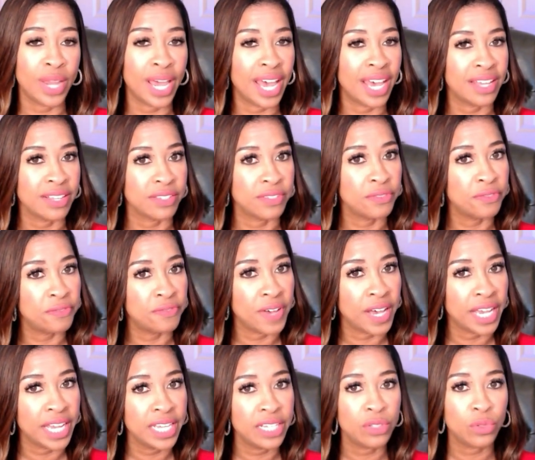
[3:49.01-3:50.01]
as
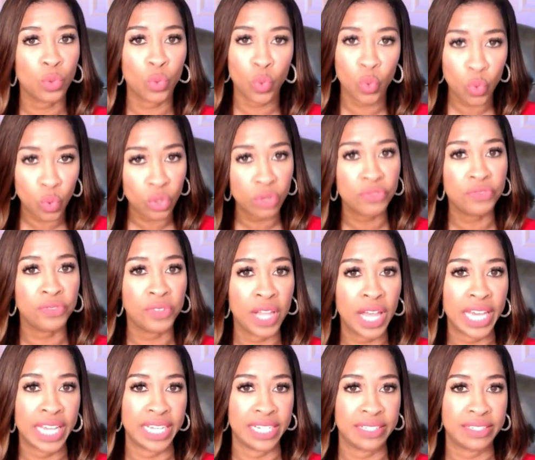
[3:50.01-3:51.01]
fight or
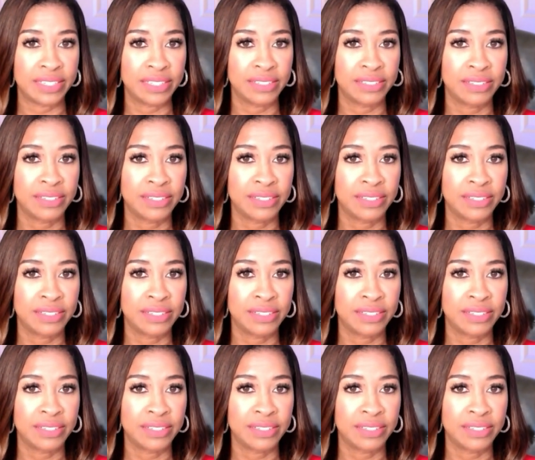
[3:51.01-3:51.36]
flight.